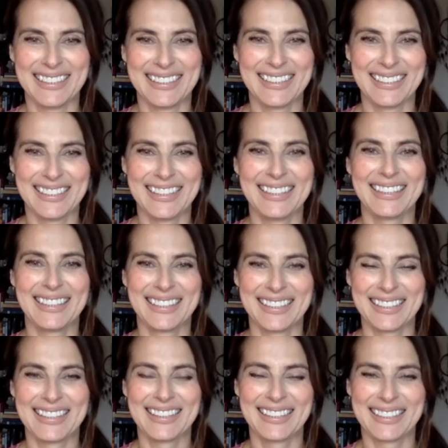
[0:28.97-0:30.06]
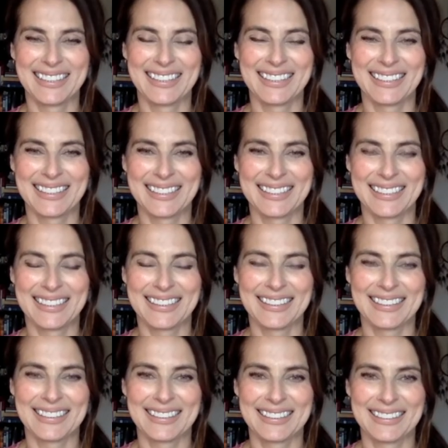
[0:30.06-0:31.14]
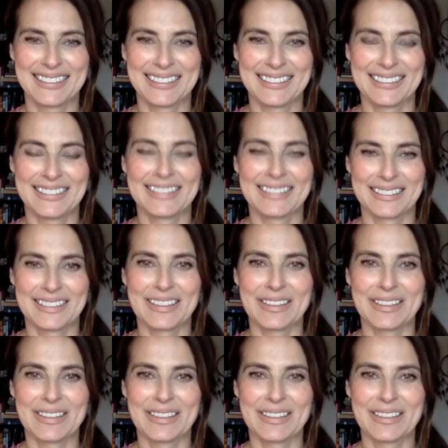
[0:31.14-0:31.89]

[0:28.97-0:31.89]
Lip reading: No words are spoken by the person on screen.